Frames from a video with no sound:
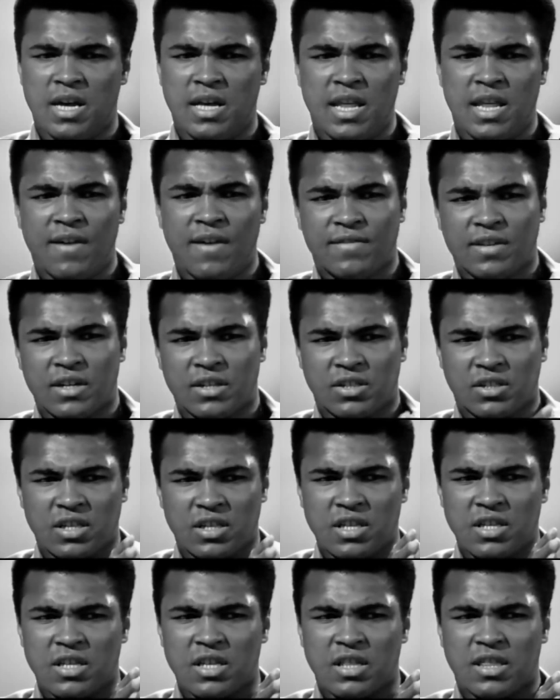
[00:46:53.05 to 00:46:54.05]
and after I
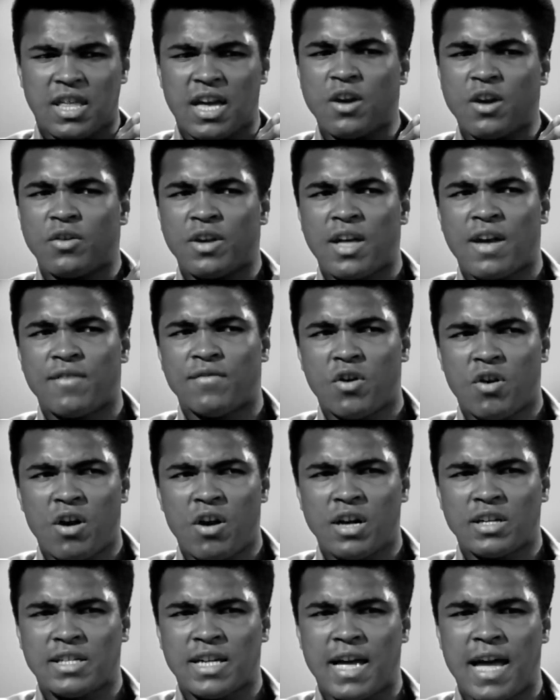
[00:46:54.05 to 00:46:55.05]
see that they're going to have a
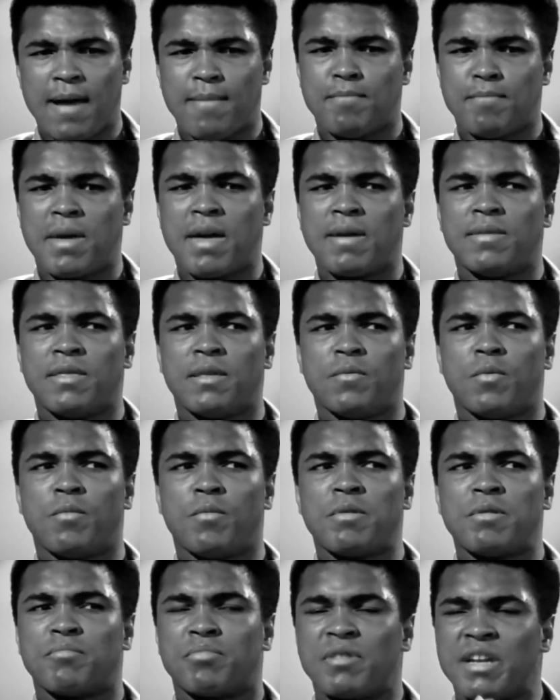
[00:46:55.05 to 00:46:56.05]
hard time, maybe they
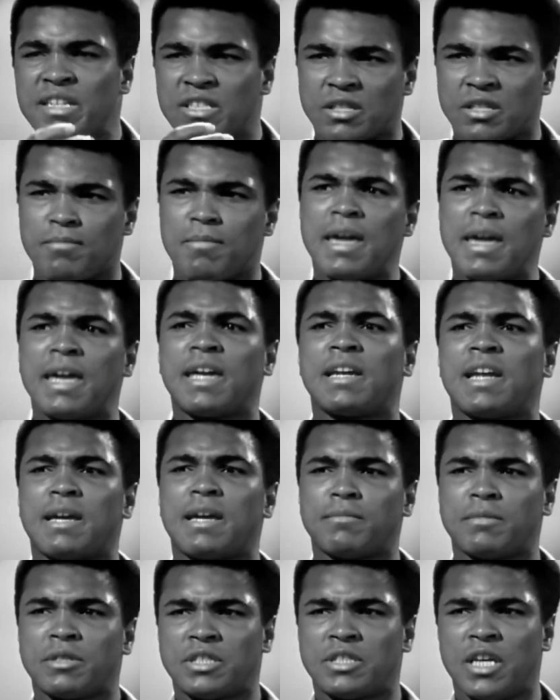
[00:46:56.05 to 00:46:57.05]
won't be blessed to make it
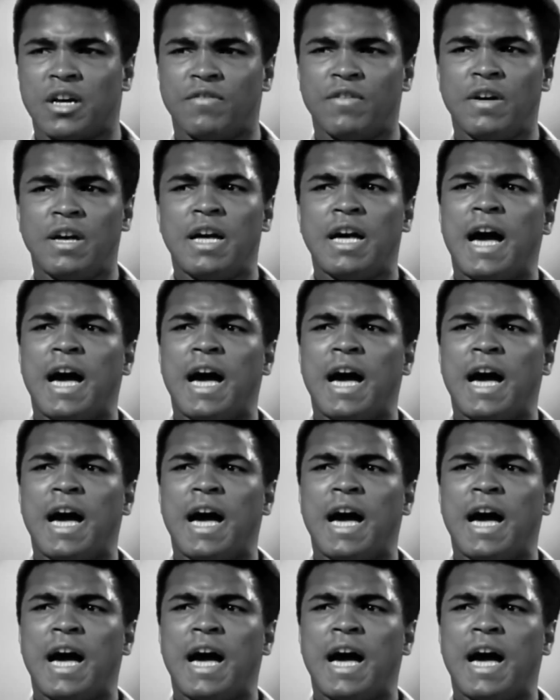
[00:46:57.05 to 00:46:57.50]
like myself,